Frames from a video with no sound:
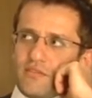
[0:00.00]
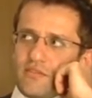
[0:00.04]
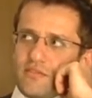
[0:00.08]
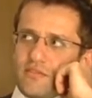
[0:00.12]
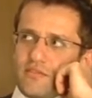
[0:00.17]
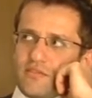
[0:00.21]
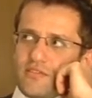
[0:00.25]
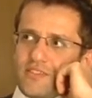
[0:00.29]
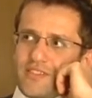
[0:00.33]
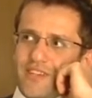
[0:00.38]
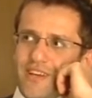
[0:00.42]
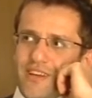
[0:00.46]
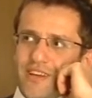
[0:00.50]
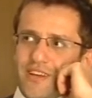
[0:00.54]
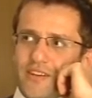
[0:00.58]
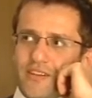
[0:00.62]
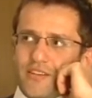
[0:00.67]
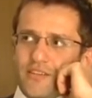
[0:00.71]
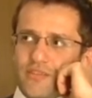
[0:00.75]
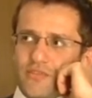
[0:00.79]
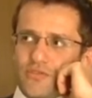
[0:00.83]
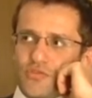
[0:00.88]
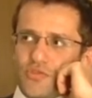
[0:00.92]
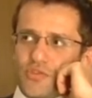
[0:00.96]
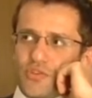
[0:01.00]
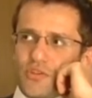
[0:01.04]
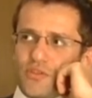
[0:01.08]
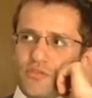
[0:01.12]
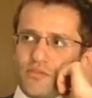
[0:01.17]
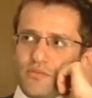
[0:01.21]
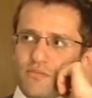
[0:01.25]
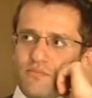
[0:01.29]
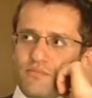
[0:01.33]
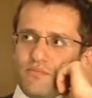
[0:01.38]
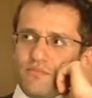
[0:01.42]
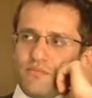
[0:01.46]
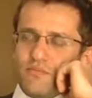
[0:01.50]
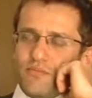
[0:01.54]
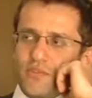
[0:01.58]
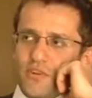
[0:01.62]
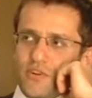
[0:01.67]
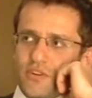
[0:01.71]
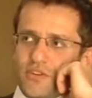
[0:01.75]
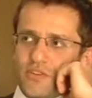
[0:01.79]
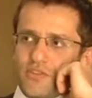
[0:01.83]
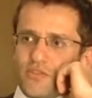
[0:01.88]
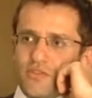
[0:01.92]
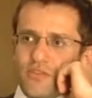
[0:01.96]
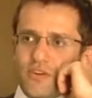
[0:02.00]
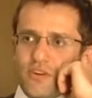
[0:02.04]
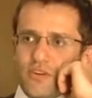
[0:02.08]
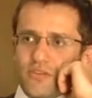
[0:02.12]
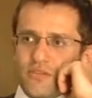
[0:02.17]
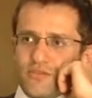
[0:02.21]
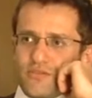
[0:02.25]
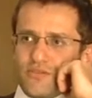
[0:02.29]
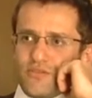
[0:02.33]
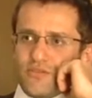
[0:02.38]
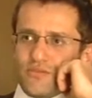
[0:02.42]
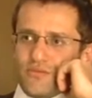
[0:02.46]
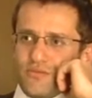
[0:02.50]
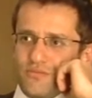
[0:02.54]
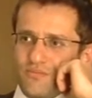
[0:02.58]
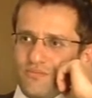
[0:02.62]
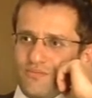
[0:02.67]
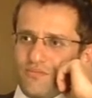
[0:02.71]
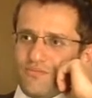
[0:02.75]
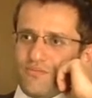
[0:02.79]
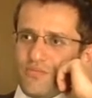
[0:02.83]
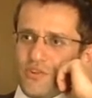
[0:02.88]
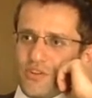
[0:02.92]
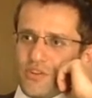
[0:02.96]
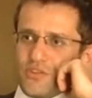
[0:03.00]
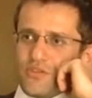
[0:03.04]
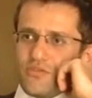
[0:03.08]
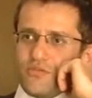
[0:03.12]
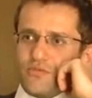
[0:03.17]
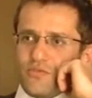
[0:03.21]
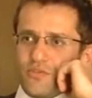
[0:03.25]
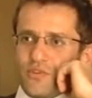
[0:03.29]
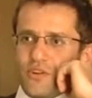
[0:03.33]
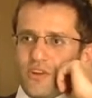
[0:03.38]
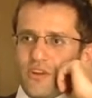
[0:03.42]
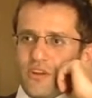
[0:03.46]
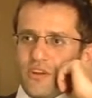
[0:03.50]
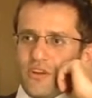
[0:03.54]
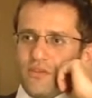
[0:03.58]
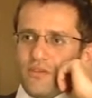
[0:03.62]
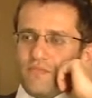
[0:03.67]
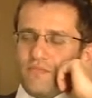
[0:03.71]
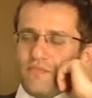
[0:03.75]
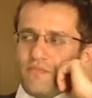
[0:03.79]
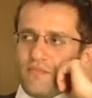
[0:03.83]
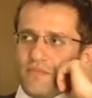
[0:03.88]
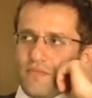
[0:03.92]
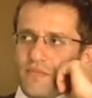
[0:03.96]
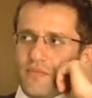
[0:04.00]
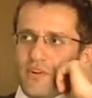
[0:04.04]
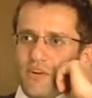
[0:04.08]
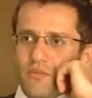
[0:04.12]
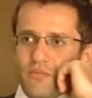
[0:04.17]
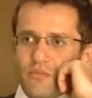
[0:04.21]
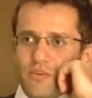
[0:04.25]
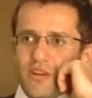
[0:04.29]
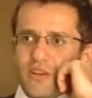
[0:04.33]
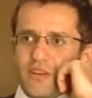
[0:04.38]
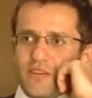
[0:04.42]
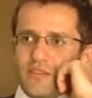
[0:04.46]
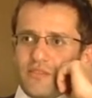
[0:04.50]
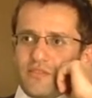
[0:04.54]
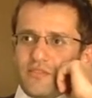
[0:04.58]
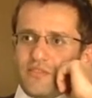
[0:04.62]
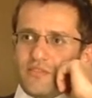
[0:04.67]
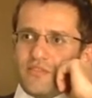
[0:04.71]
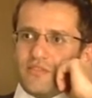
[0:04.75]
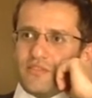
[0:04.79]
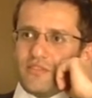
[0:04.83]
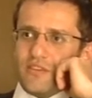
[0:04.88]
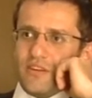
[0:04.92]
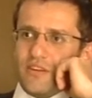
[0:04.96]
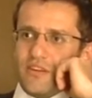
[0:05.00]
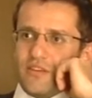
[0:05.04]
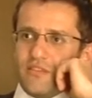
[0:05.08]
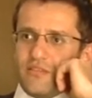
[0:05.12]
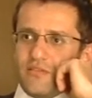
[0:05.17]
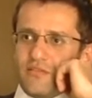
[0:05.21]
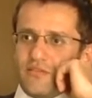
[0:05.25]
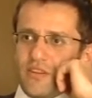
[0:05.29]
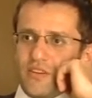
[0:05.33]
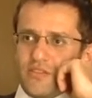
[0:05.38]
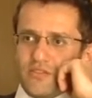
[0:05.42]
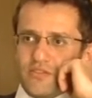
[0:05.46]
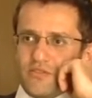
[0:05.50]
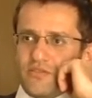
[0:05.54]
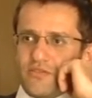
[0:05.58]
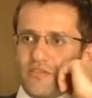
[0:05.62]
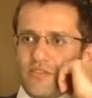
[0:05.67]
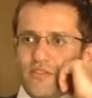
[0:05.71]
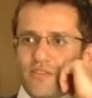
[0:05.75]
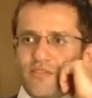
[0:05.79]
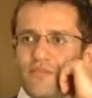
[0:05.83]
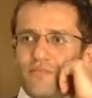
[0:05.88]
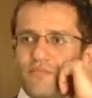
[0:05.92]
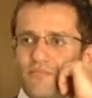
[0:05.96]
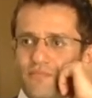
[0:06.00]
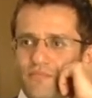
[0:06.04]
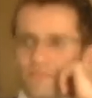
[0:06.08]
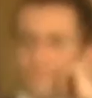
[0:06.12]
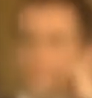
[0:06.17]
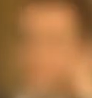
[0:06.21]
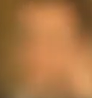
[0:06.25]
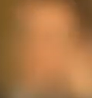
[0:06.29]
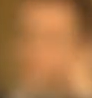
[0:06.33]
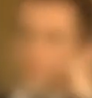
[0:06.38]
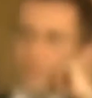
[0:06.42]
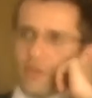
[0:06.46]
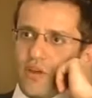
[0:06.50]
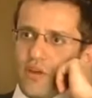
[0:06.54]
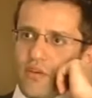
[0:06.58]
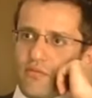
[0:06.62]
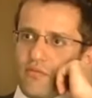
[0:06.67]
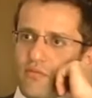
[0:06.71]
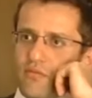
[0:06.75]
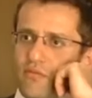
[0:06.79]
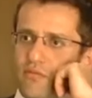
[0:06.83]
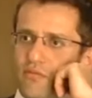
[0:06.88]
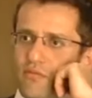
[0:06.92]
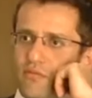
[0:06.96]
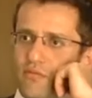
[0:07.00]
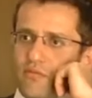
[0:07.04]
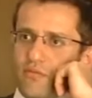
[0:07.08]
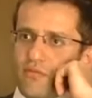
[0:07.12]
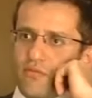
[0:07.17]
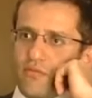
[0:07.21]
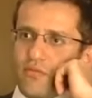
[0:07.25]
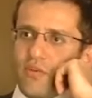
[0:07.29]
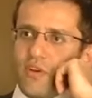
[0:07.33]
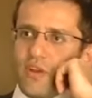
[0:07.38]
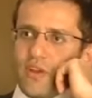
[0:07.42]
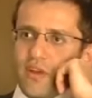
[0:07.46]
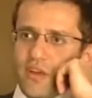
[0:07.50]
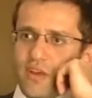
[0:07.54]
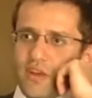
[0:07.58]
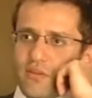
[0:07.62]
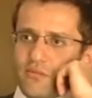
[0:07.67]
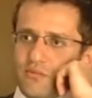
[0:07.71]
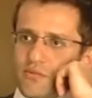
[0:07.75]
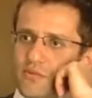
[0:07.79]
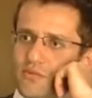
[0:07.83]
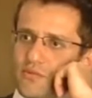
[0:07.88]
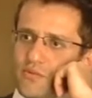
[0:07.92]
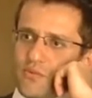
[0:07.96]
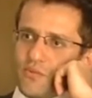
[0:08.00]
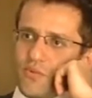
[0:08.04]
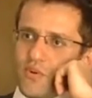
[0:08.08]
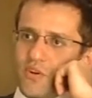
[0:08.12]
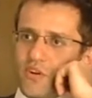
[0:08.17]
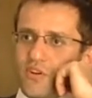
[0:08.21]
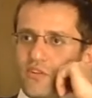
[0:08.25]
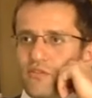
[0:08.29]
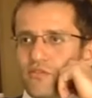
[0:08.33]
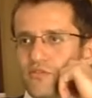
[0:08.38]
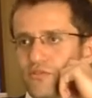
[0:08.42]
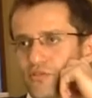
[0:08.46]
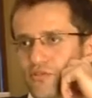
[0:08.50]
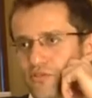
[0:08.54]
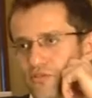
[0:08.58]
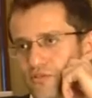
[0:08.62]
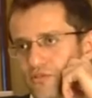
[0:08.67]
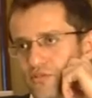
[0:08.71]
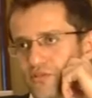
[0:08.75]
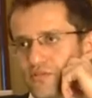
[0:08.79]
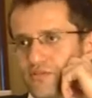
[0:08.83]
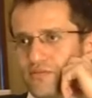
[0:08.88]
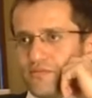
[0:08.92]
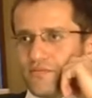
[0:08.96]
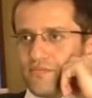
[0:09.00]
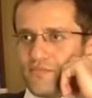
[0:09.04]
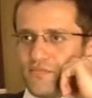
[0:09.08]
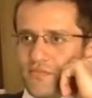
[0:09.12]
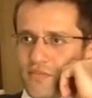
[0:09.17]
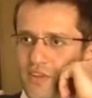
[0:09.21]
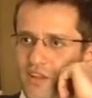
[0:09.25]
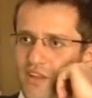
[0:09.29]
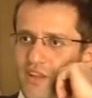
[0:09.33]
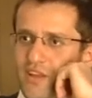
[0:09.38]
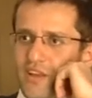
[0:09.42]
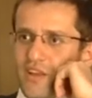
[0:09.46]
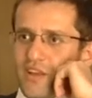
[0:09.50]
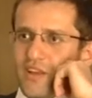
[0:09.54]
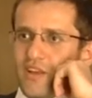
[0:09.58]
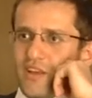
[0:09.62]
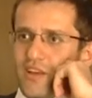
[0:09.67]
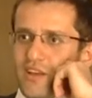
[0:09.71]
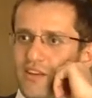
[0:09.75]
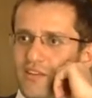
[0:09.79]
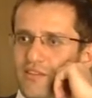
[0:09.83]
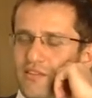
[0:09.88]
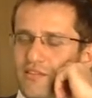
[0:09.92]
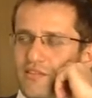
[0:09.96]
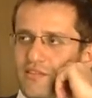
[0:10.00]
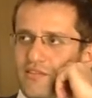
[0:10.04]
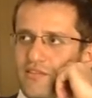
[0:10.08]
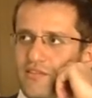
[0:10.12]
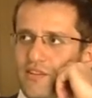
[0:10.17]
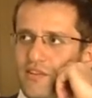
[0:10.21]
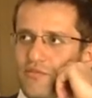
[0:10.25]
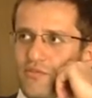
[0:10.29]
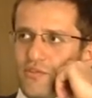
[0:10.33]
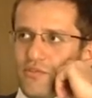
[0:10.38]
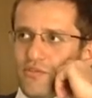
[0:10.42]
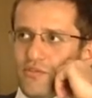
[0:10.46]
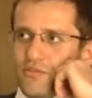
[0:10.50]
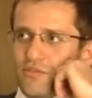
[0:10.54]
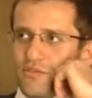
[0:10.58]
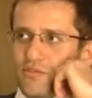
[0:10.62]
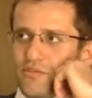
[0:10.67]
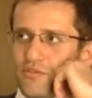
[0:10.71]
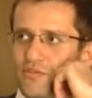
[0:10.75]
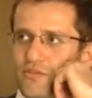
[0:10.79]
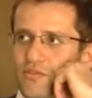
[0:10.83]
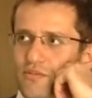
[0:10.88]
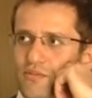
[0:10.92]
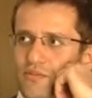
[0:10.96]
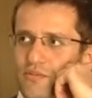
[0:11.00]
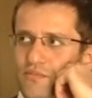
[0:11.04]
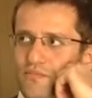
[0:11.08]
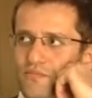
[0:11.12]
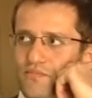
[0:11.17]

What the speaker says: psychological pressure and also pressure for the openings and at start. You have 3 games with one color, and if you're,